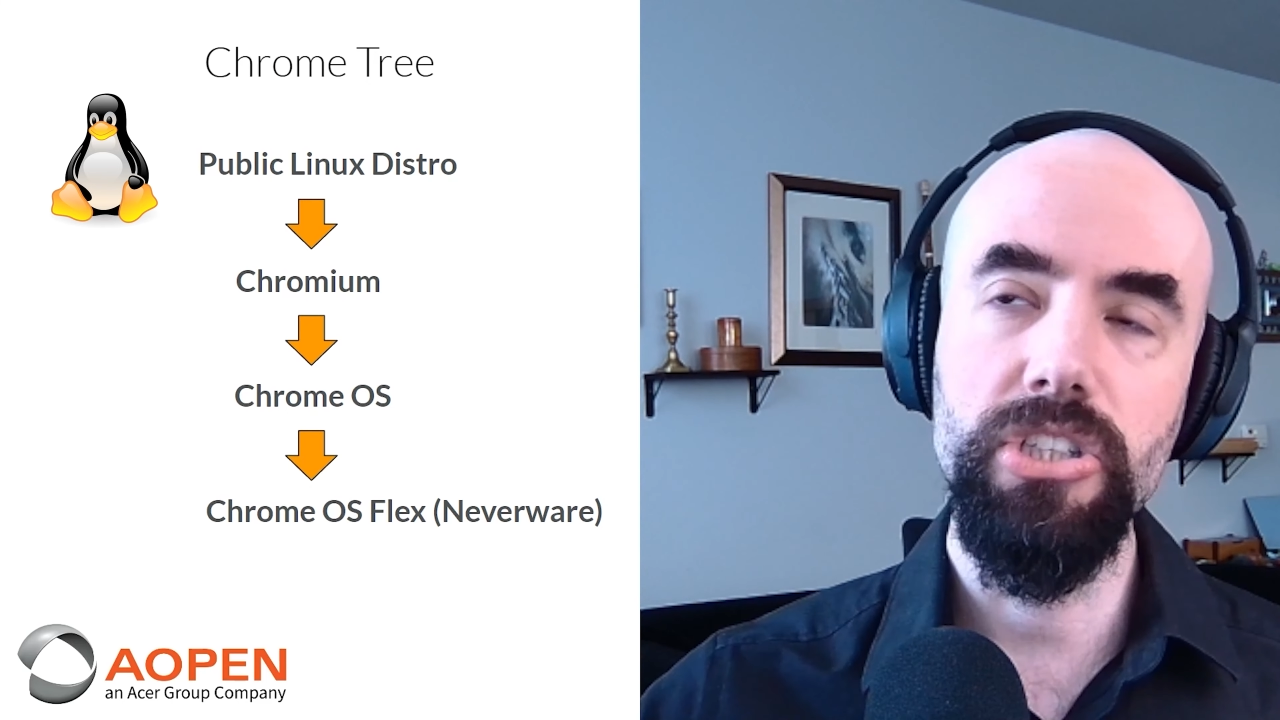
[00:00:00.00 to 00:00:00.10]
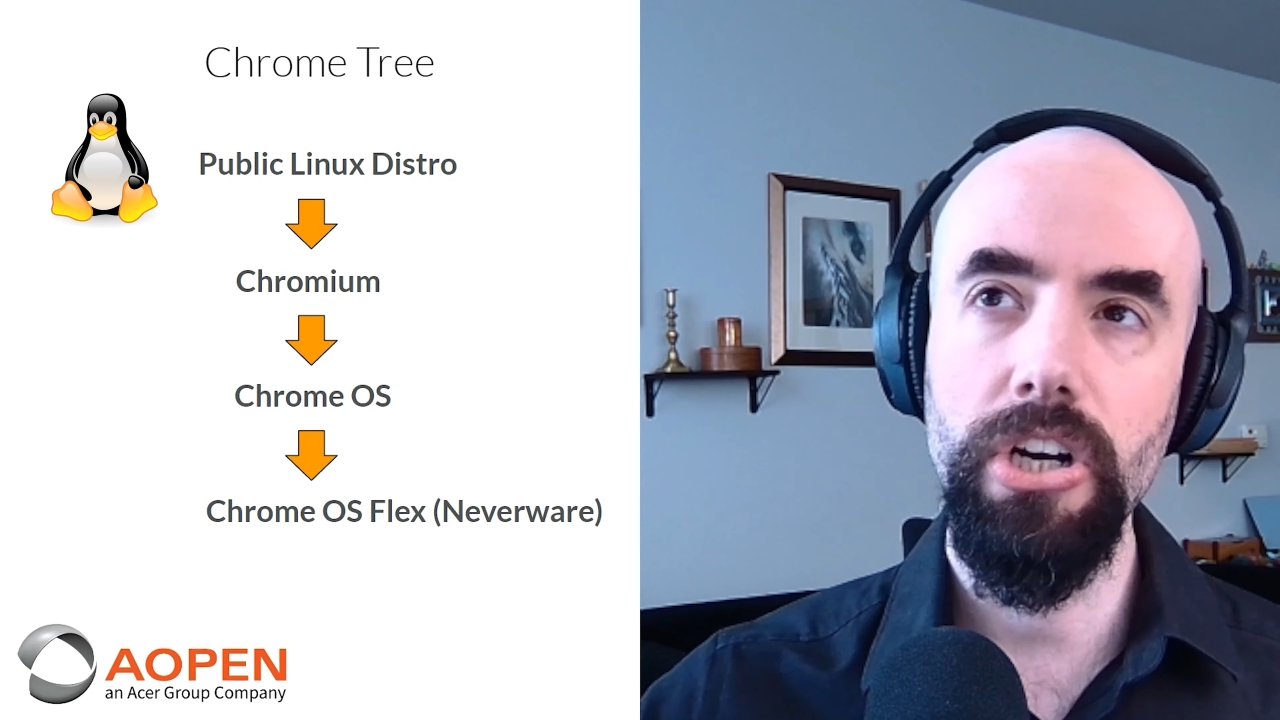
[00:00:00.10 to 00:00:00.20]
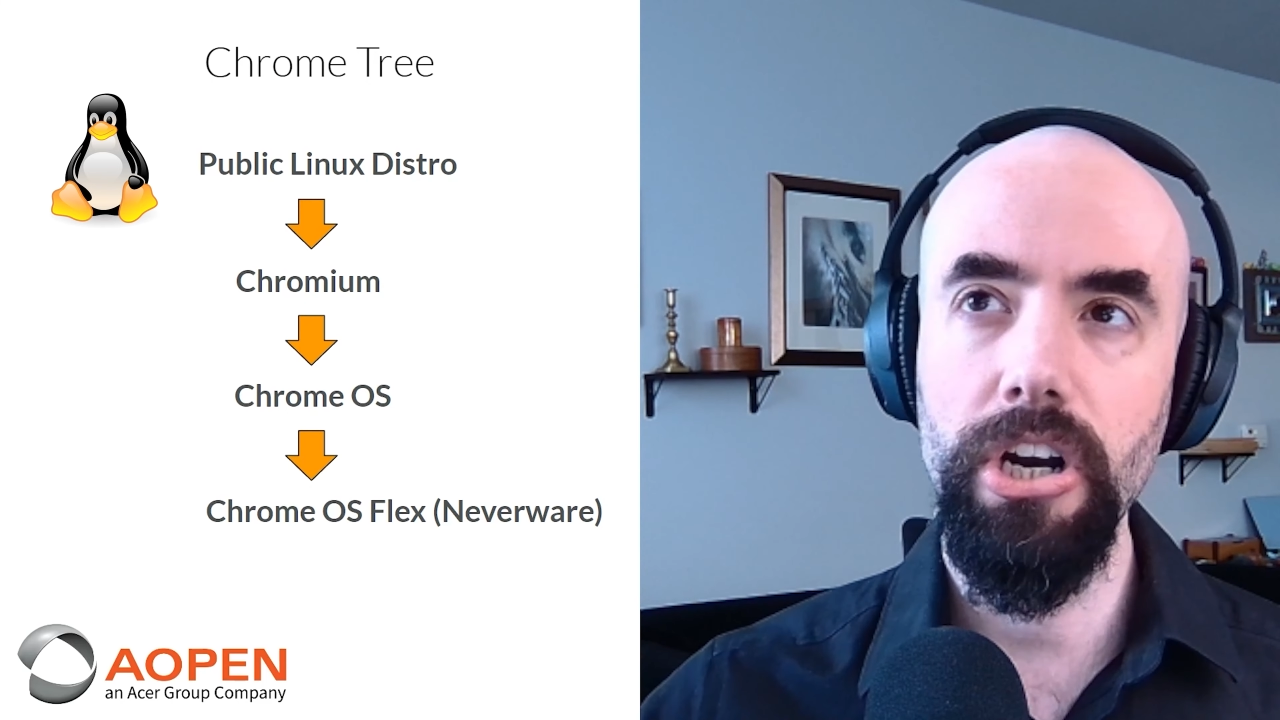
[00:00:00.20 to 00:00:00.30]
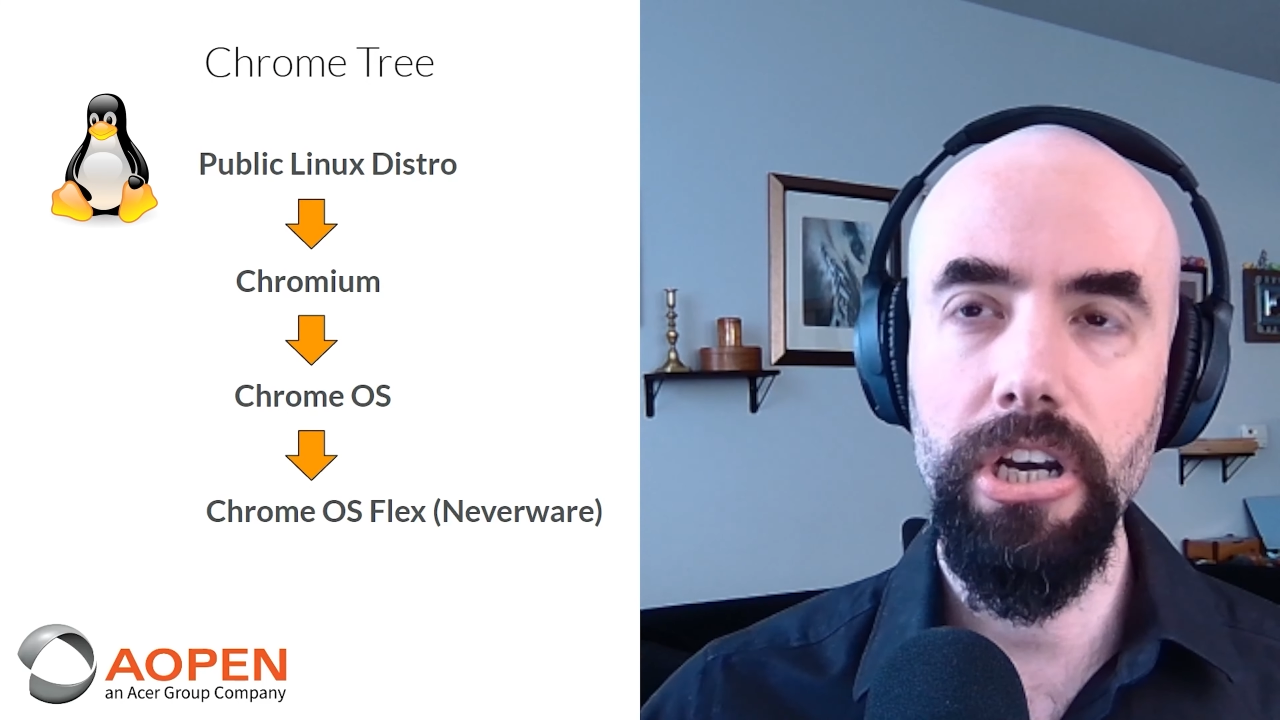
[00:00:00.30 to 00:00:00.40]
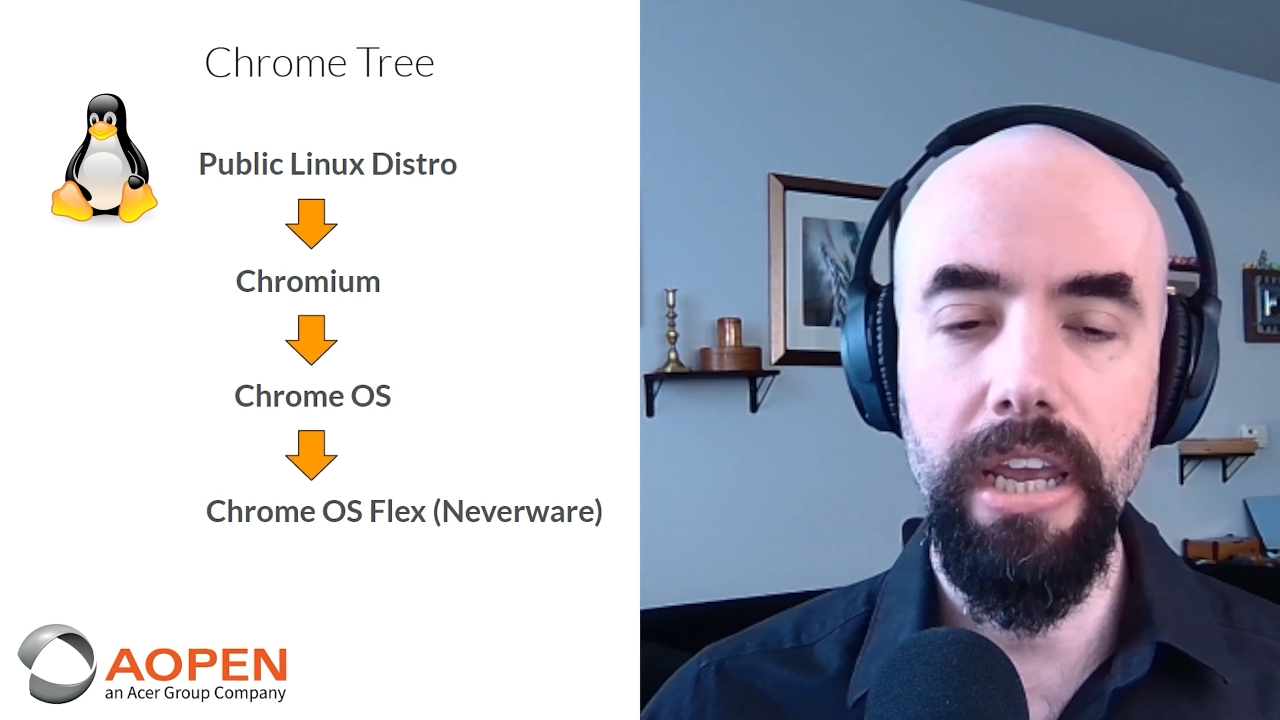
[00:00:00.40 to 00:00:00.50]

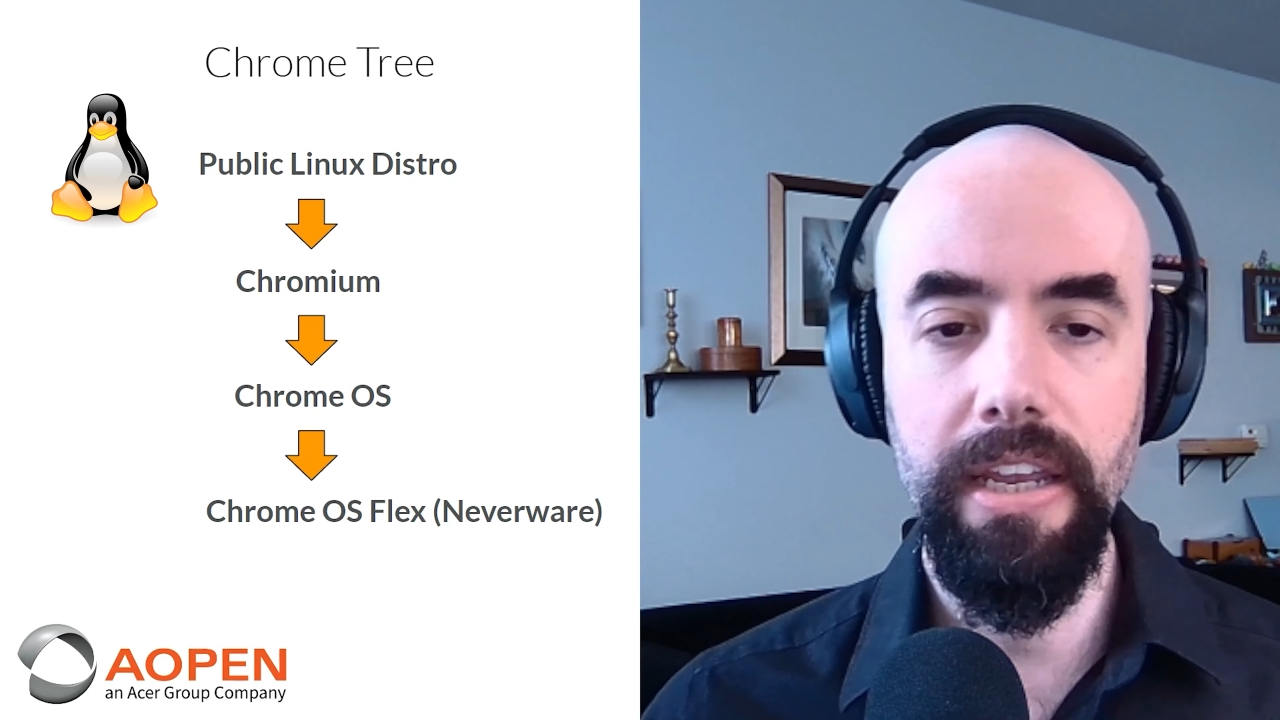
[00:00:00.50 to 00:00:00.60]
turned